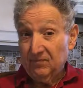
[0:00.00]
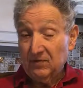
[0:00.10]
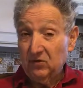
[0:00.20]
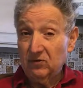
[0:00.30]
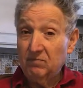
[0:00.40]

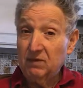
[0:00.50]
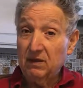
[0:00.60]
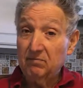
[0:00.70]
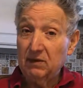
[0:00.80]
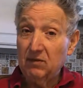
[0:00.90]
it's gonna
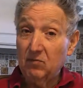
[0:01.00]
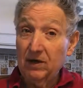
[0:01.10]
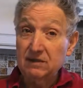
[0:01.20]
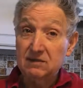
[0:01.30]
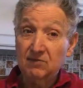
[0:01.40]
be a big
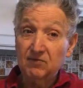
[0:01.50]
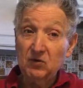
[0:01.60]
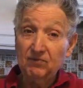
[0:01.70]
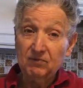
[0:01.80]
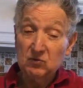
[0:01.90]
waste. If
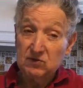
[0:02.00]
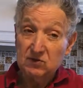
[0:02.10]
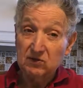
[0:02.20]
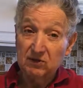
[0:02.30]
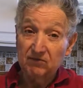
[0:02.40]
you have to
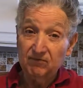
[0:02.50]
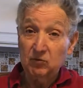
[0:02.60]
serve